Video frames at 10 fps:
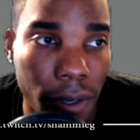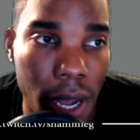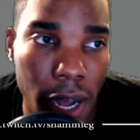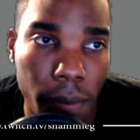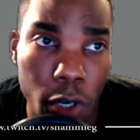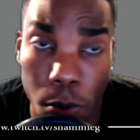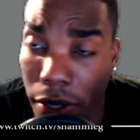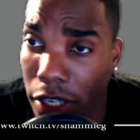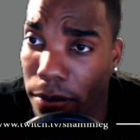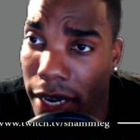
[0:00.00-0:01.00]
New
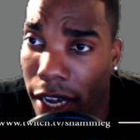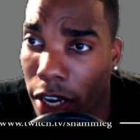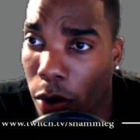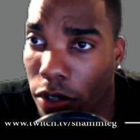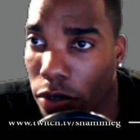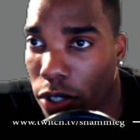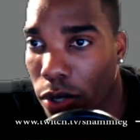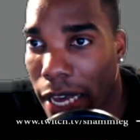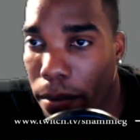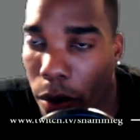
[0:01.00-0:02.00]
players might not know what those do
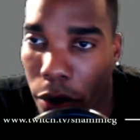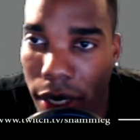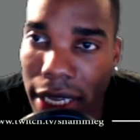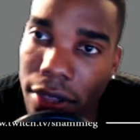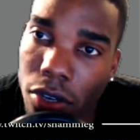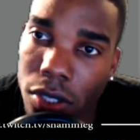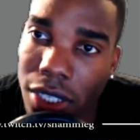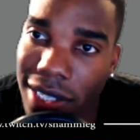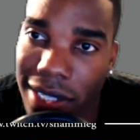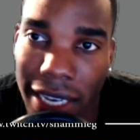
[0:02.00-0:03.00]
yet, but we're going to get there in
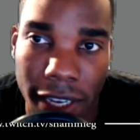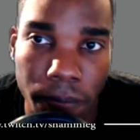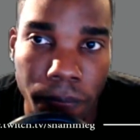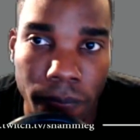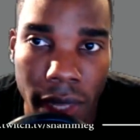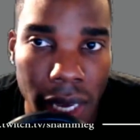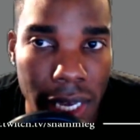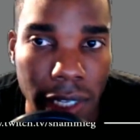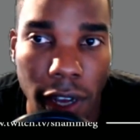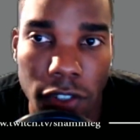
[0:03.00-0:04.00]
just a second. He
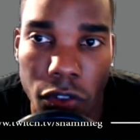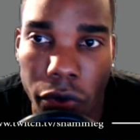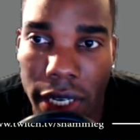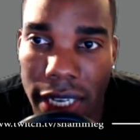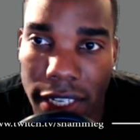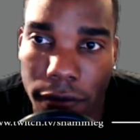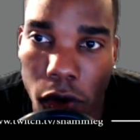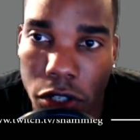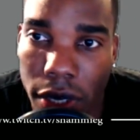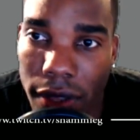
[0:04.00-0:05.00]
costs 3. He has 4
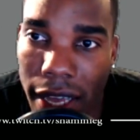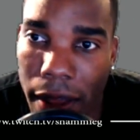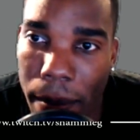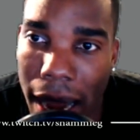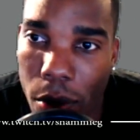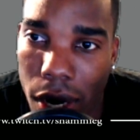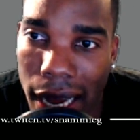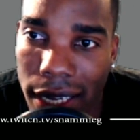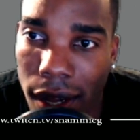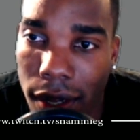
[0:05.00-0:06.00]
strength and a power
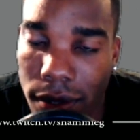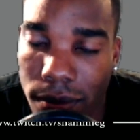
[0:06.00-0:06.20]
icon.